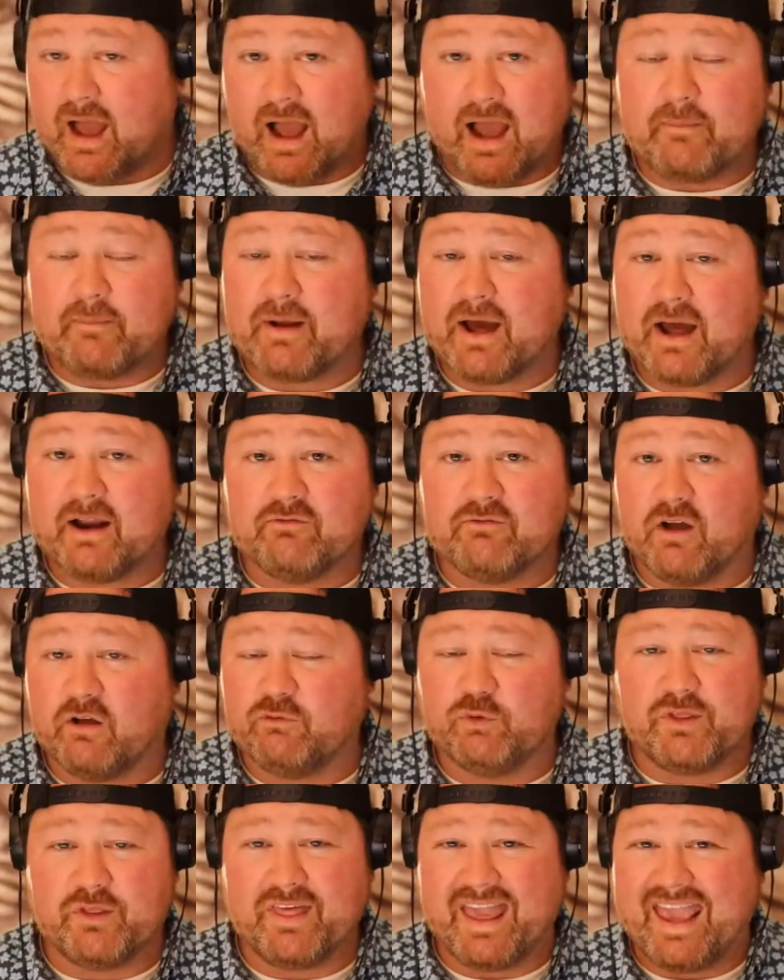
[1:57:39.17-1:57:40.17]
I'm not
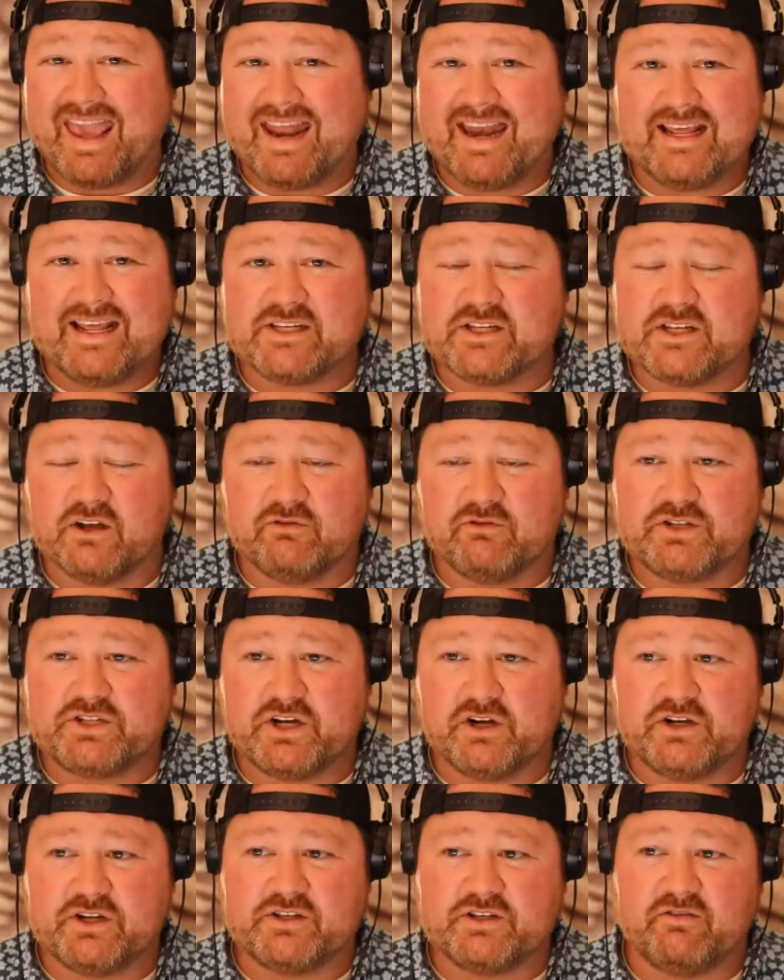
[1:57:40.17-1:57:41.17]
involved with any Silver
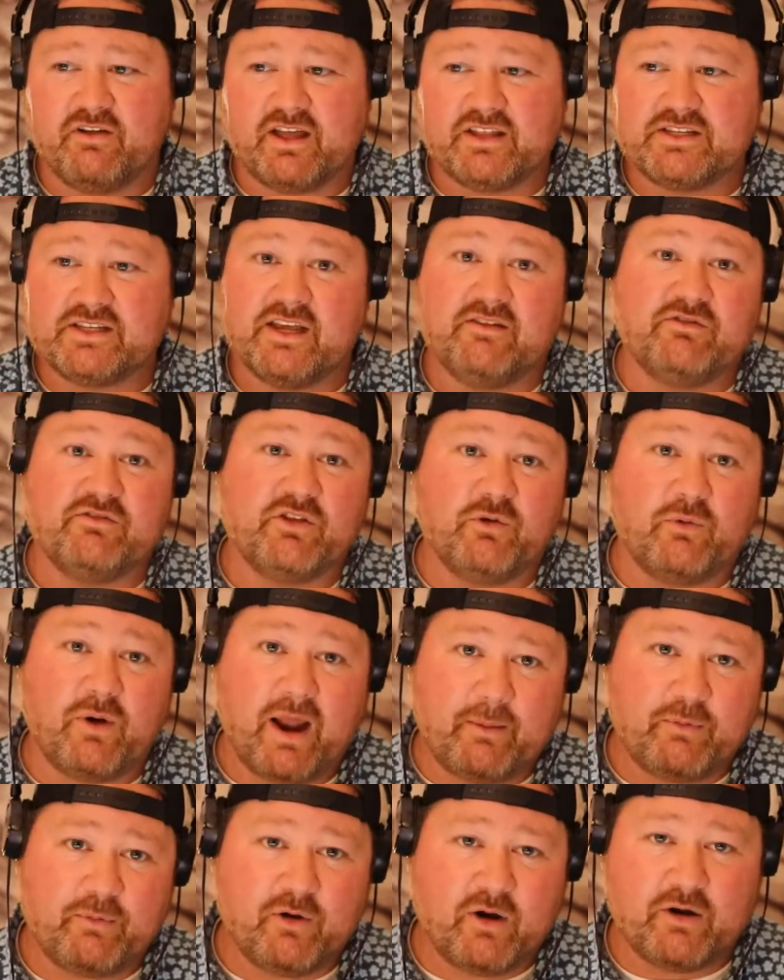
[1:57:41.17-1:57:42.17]
Series events, even the
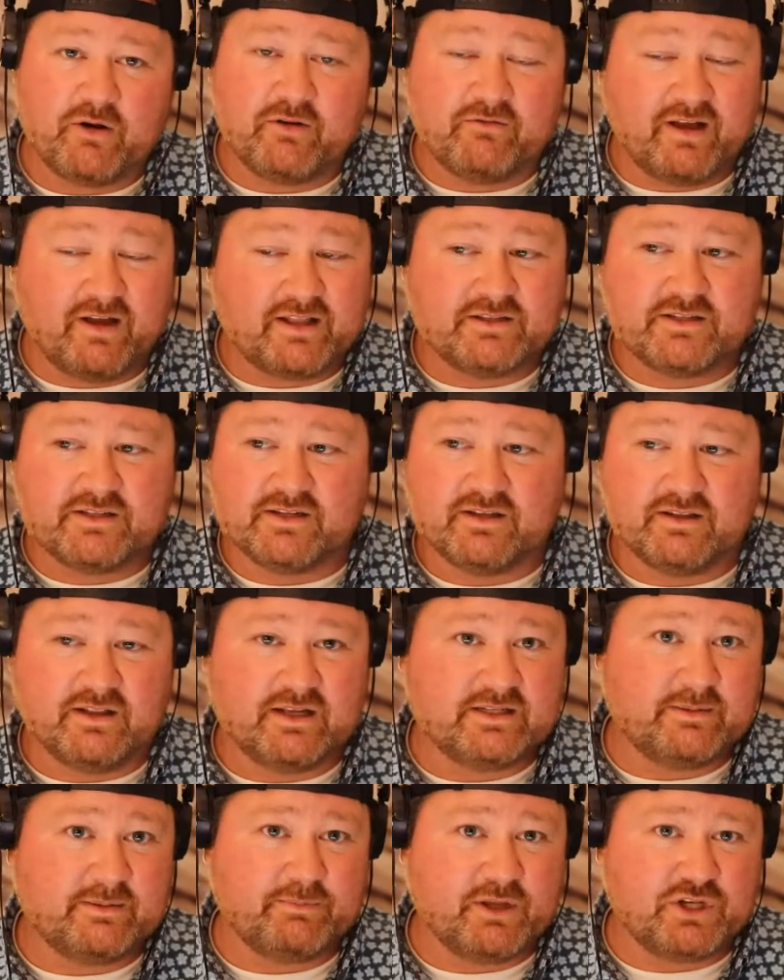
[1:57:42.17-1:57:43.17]
wraparound events,
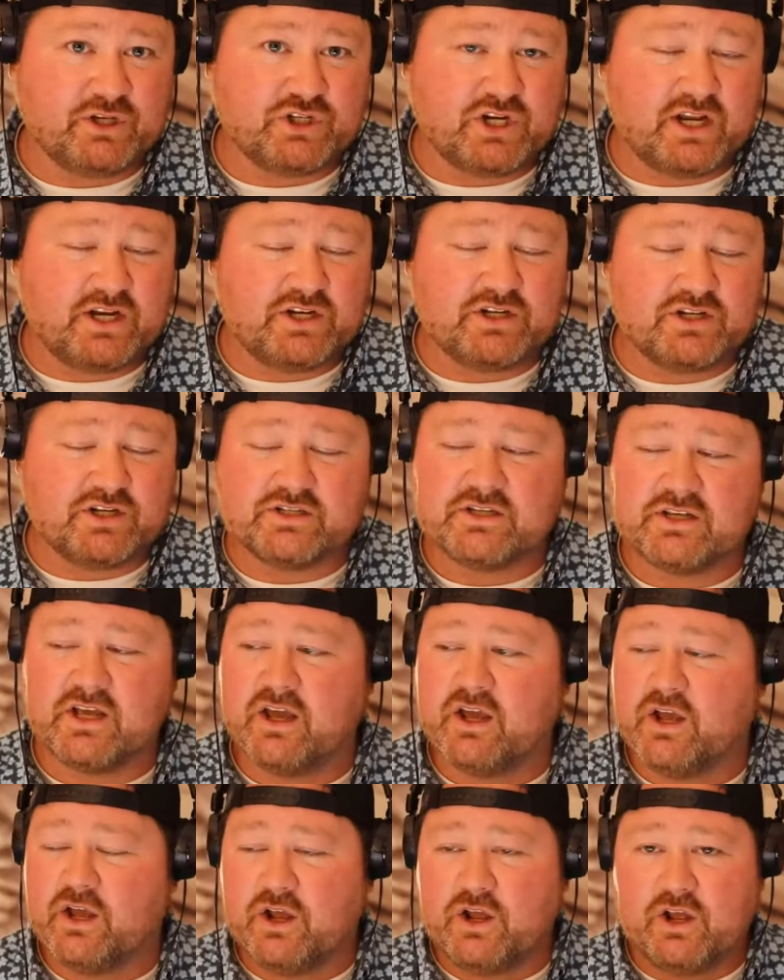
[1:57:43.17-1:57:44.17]
unless something changes.
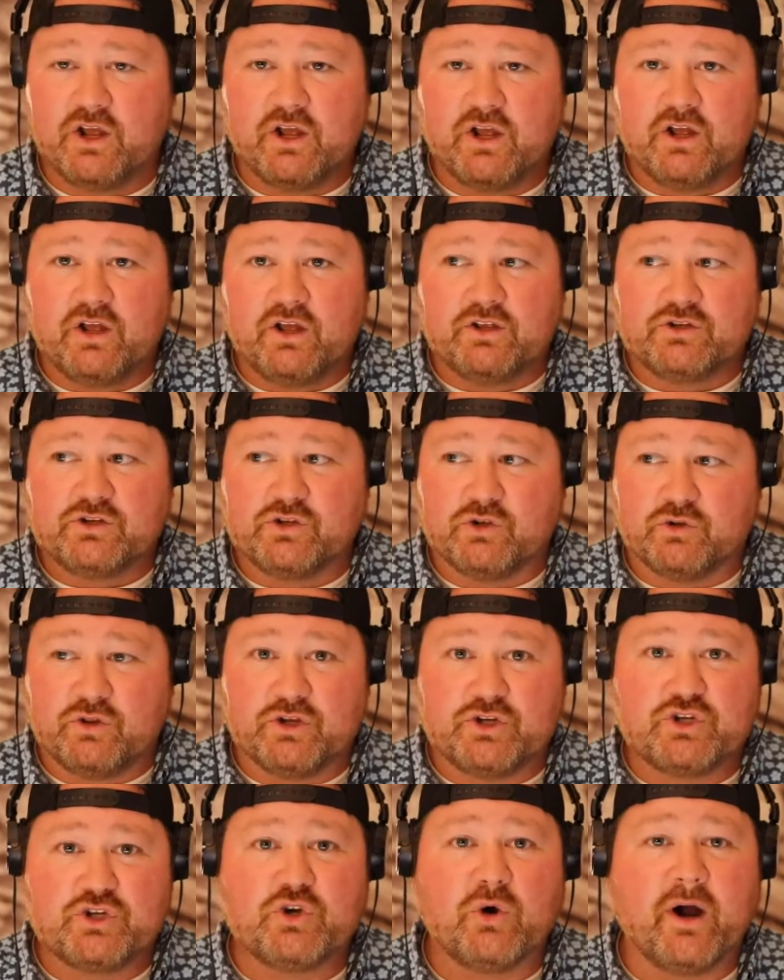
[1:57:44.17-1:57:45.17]
So
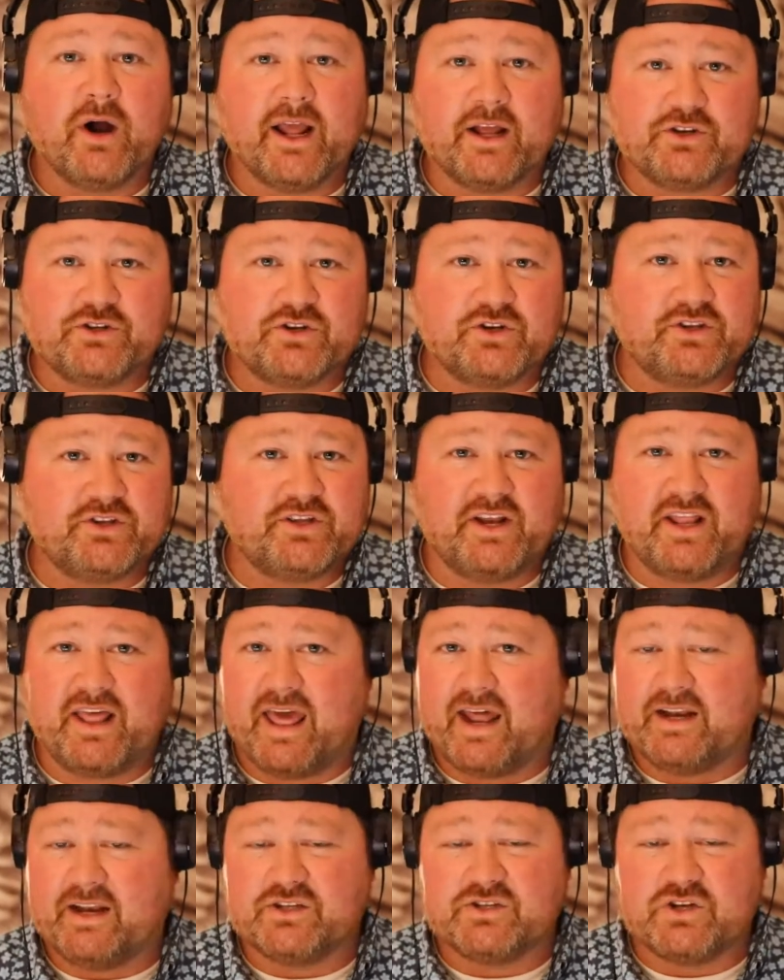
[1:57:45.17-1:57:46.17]
the short answer to
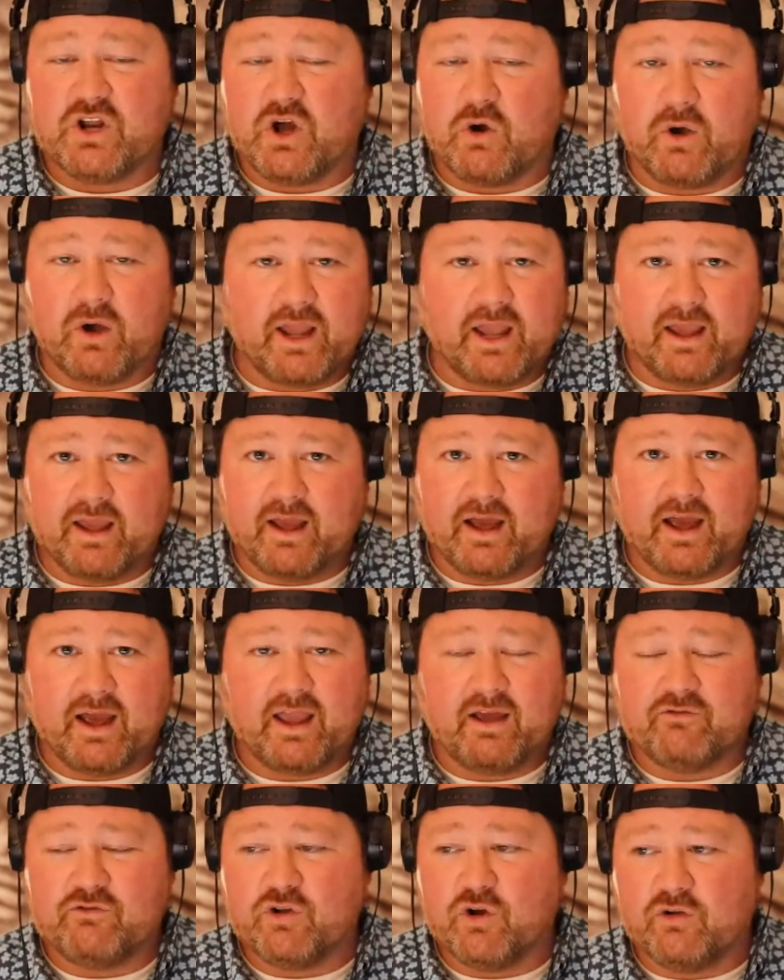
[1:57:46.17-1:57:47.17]
that is no. I
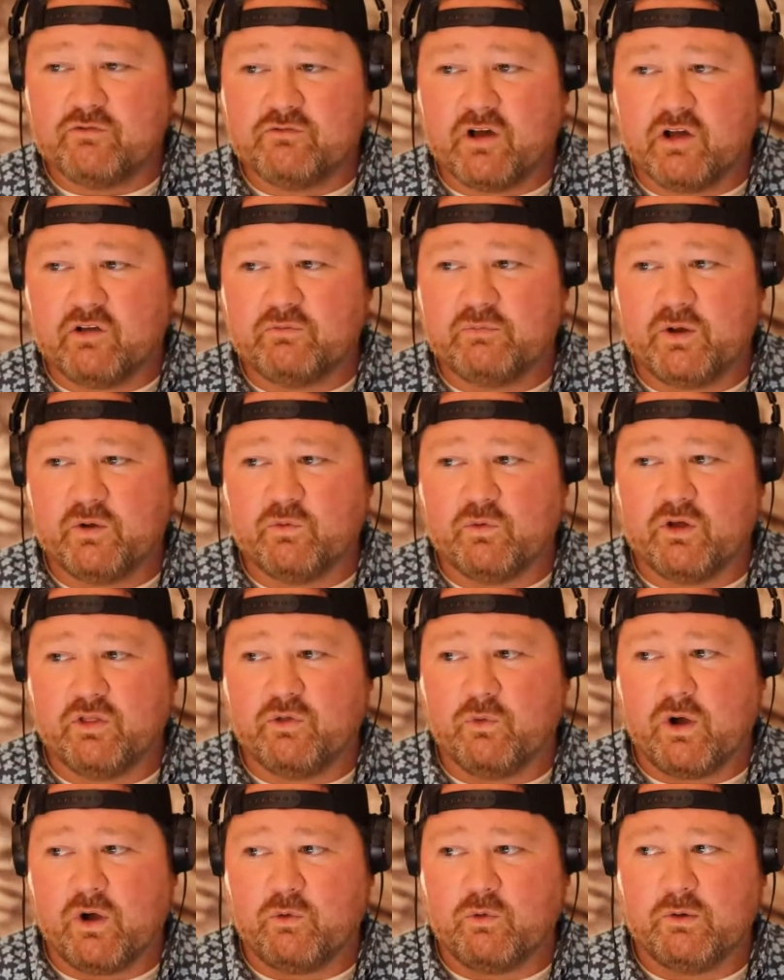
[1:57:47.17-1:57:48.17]
have no involvement
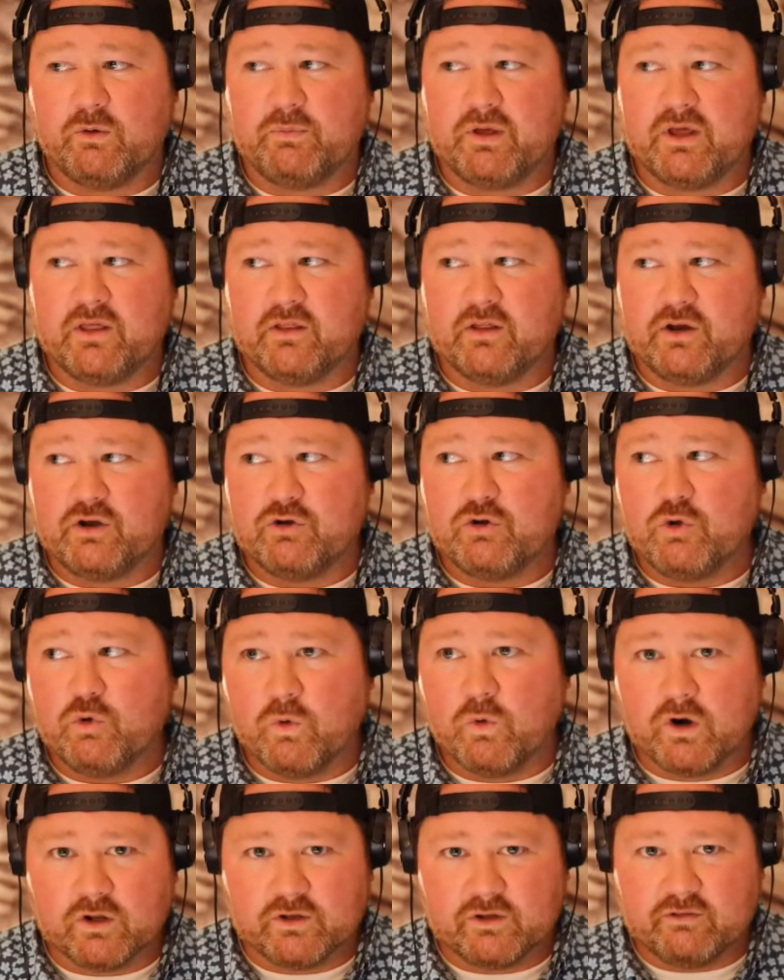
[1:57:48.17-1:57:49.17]
with what would be the New
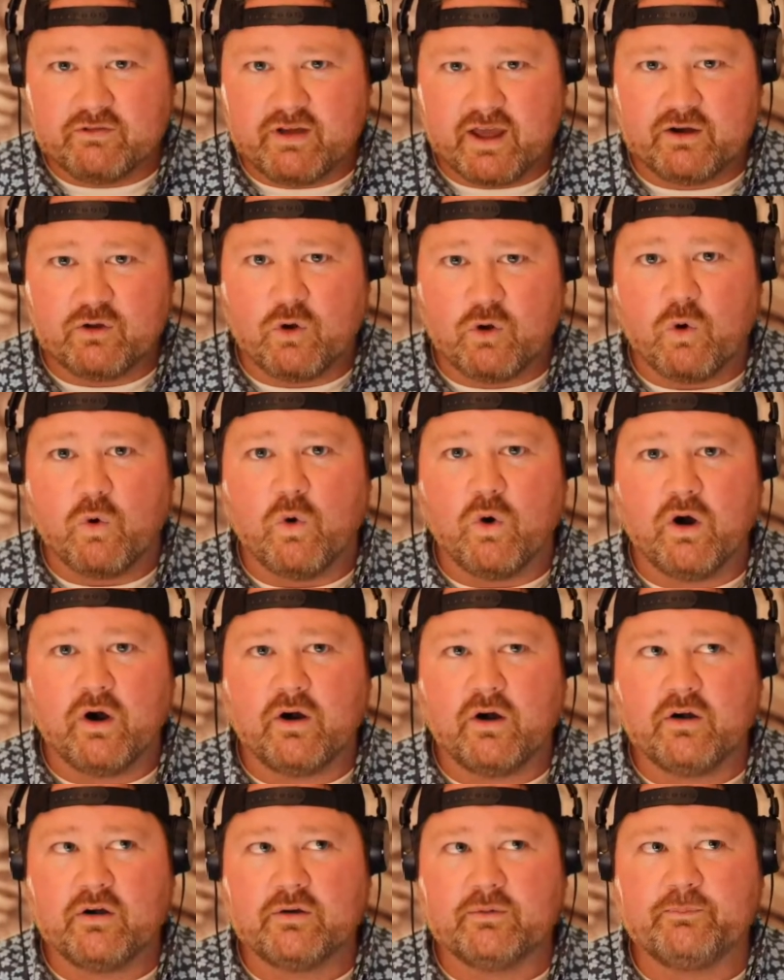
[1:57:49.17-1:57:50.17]
World event
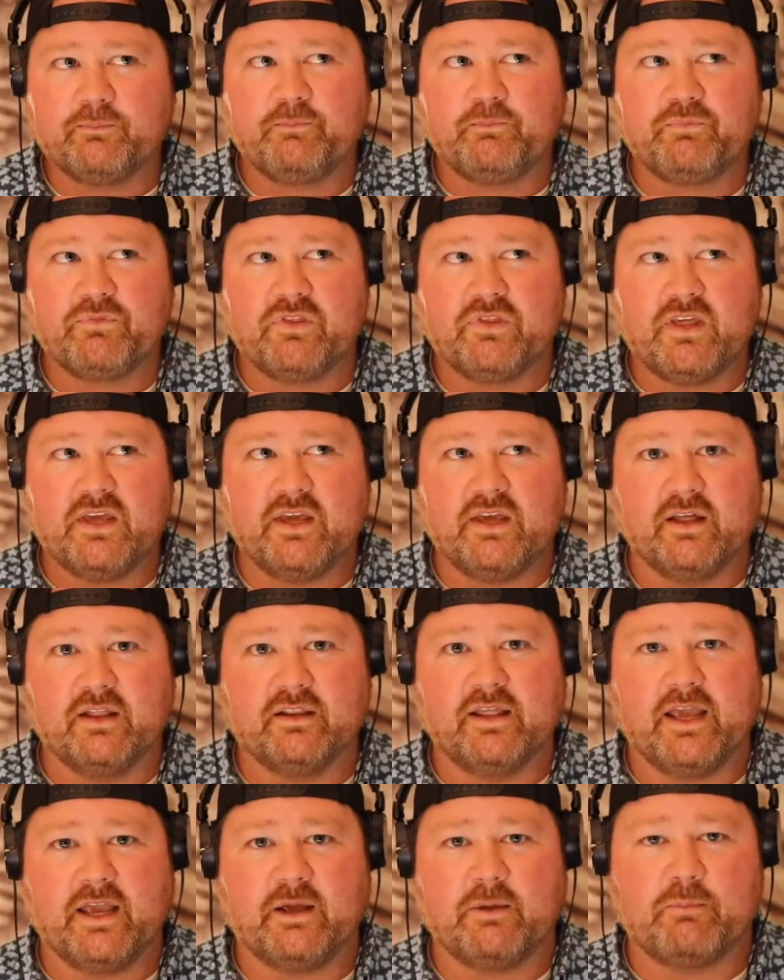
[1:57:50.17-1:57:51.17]
or the
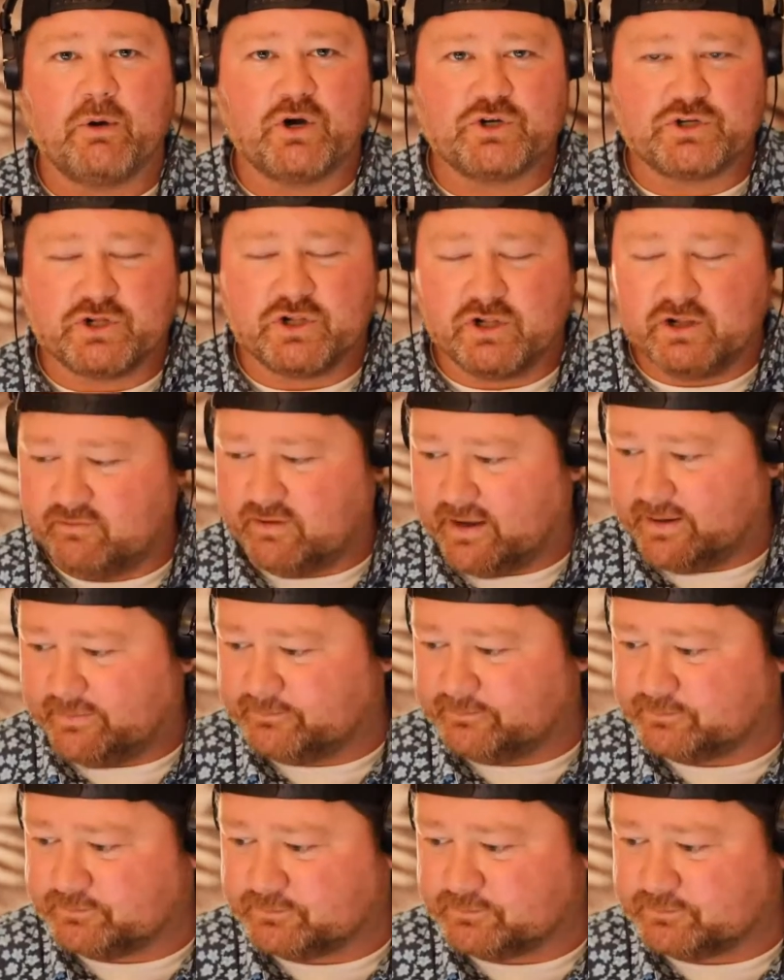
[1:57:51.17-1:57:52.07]
Lake Marshall event.